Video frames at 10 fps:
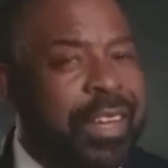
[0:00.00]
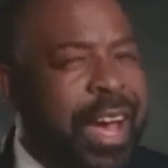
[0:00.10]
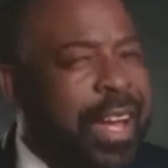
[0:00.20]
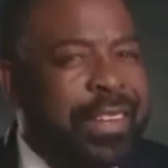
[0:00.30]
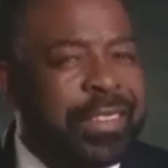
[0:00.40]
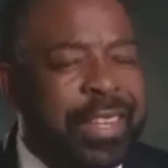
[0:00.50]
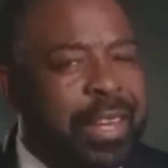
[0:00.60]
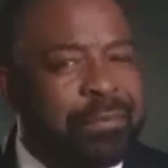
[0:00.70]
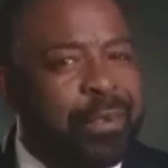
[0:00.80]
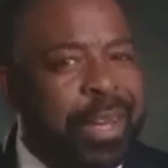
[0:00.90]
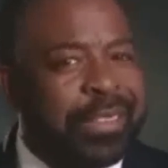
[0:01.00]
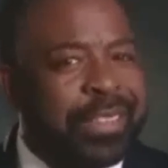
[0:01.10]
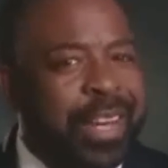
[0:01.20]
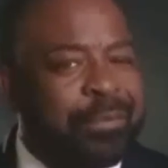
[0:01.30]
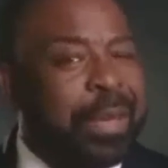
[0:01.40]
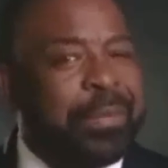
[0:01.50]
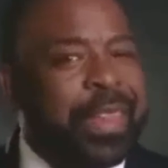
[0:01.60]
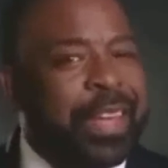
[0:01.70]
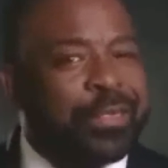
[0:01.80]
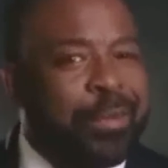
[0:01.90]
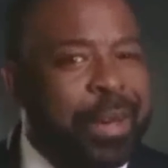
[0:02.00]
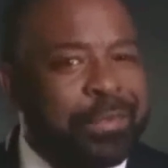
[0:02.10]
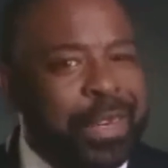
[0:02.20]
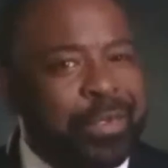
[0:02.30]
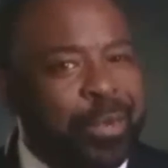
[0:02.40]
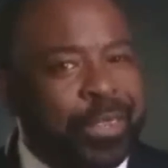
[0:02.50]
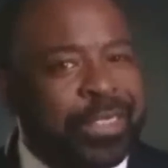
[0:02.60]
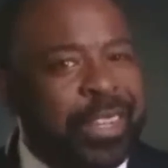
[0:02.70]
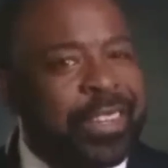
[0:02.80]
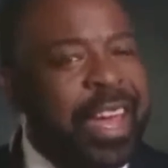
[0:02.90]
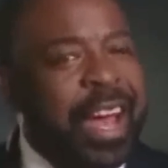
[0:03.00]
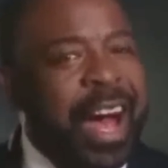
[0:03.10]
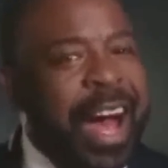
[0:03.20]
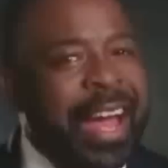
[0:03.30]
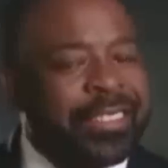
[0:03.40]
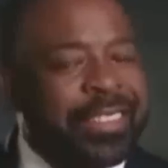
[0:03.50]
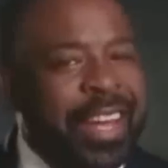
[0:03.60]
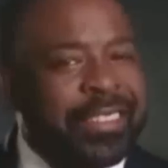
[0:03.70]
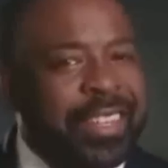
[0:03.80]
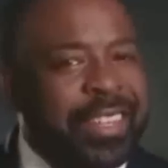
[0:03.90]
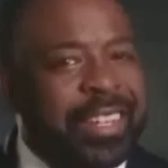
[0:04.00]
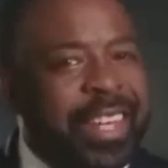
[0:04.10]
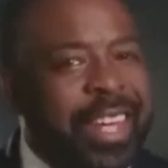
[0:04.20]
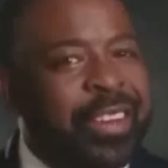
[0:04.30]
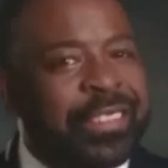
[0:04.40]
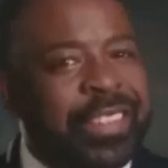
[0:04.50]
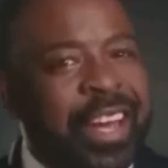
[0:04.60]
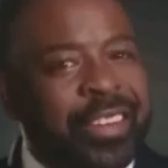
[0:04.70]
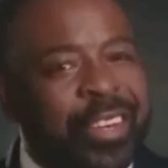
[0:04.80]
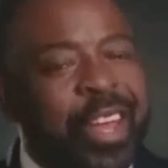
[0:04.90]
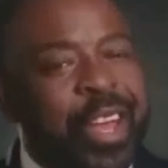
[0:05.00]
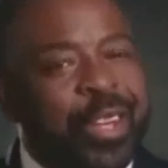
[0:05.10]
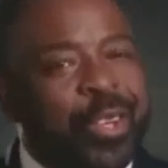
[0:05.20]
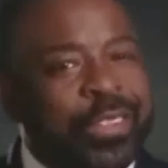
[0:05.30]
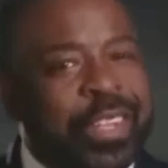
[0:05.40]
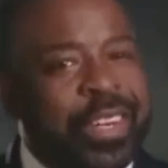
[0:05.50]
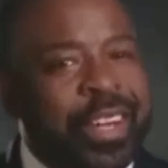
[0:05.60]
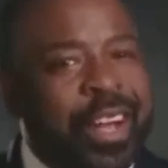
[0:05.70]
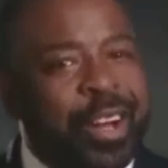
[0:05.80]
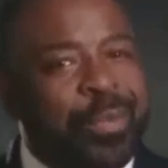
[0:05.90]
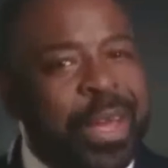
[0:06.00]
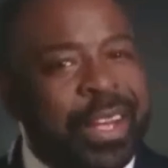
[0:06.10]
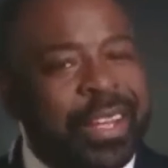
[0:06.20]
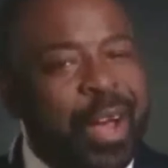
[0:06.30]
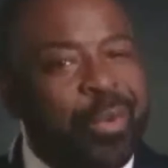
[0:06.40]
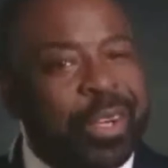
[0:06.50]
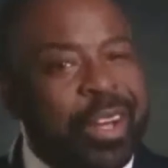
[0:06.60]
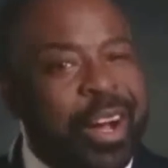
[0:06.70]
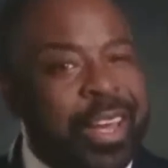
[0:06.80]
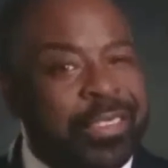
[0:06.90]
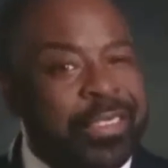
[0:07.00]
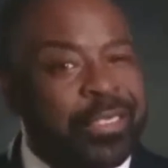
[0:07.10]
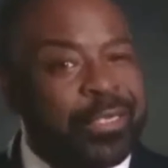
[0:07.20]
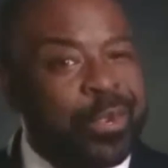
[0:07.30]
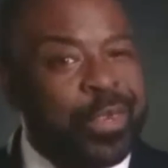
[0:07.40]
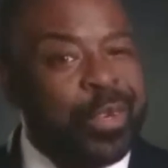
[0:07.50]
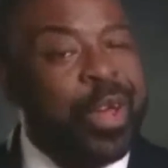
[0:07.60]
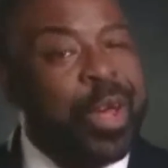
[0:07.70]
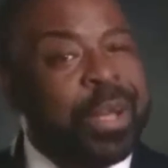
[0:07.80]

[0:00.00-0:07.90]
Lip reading: I didn't see that for myself. Maybe that's why my favorite book says, eye is not seen, ear has not heard, nor has entered the heart of mankind what God has in store for you.